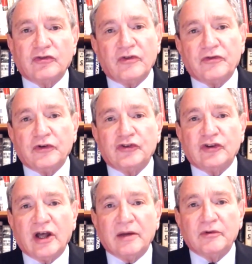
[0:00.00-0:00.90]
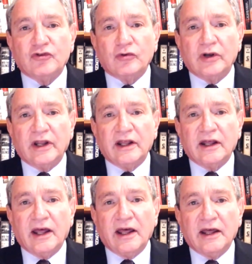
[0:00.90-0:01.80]
for the first time, are joining
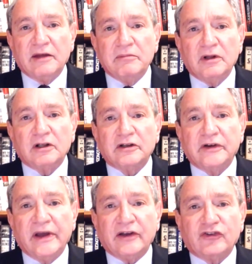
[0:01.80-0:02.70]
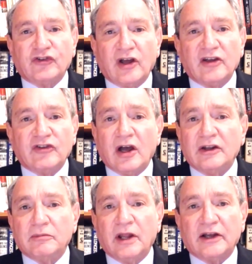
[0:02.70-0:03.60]
a military exercise
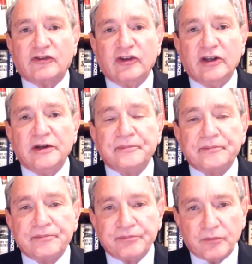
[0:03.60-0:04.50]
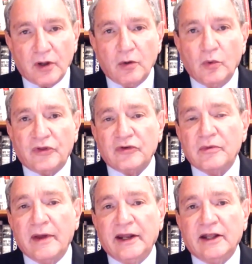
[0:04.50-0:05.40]
on the Black Sea with the
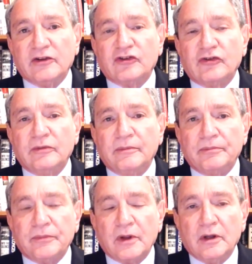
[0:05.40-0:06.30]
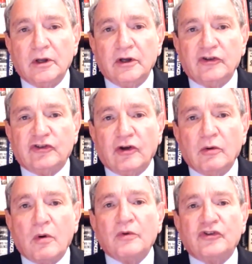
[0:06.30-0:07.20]
Romanians. So
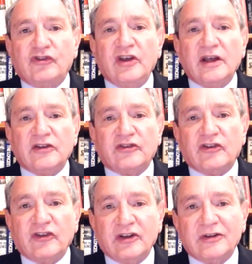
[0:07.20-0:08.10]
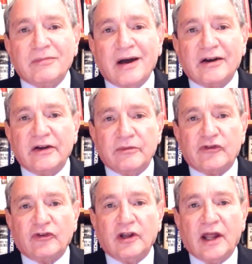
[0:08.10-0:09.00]
what we're seeing is this intermarium,
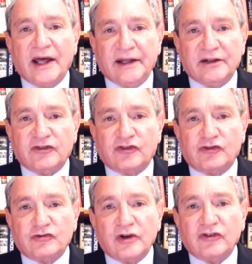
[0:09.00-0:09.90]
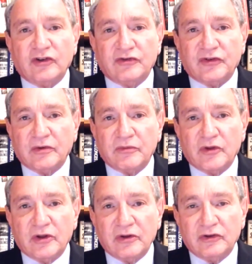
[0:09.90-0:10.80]
this alliance stretching from
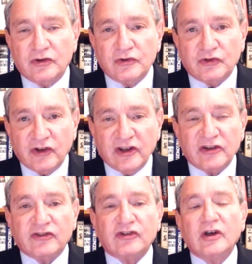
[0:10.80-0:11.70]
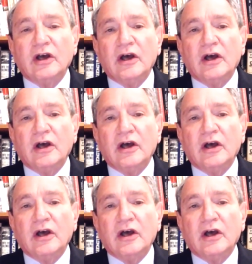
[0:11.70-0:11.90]
the two seas,